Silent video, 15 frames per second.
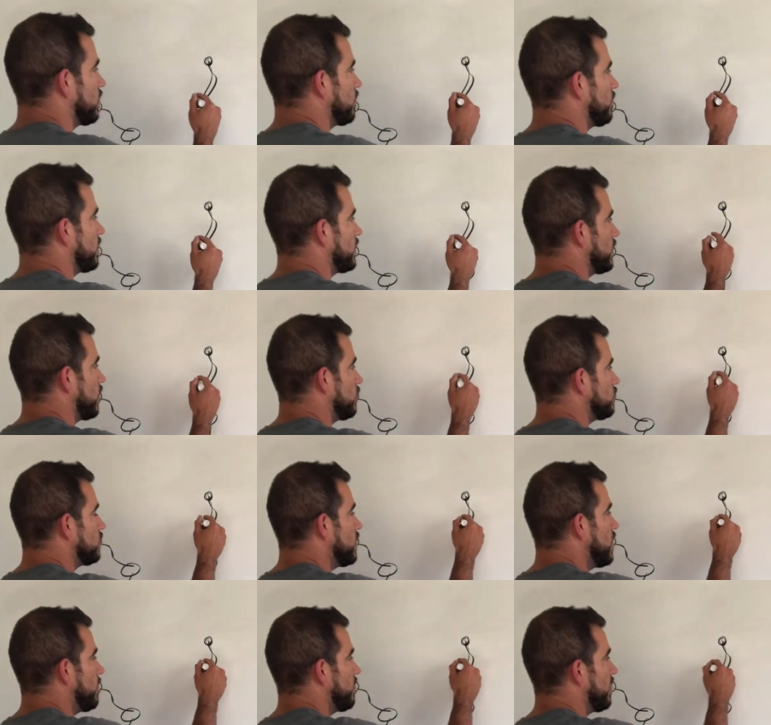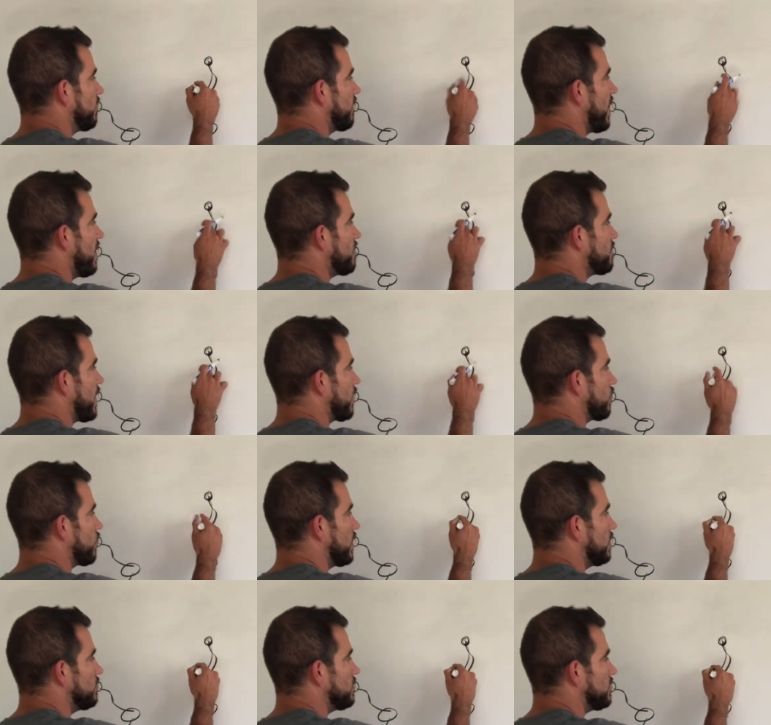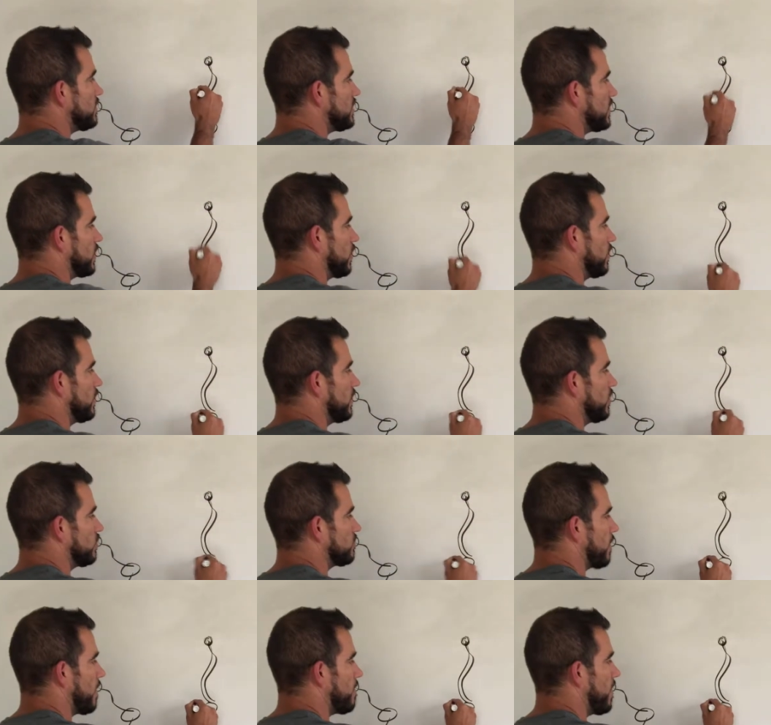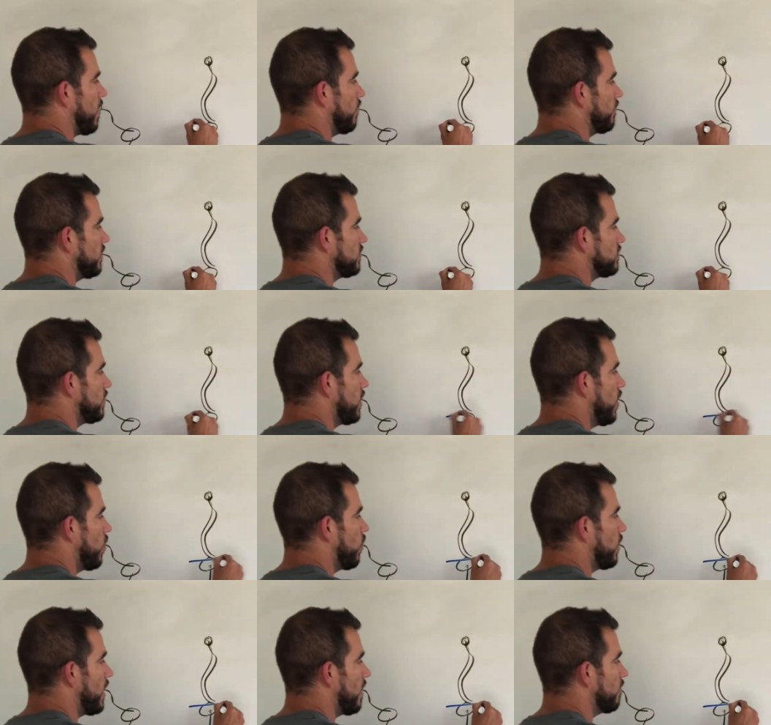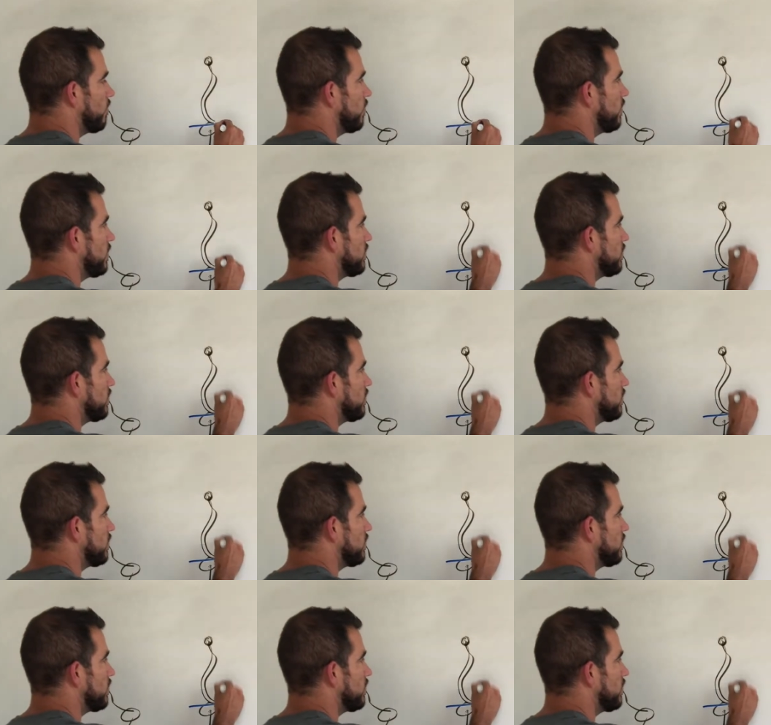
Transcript: other videos. But if I have my ribs here and here's my pelvis, whatever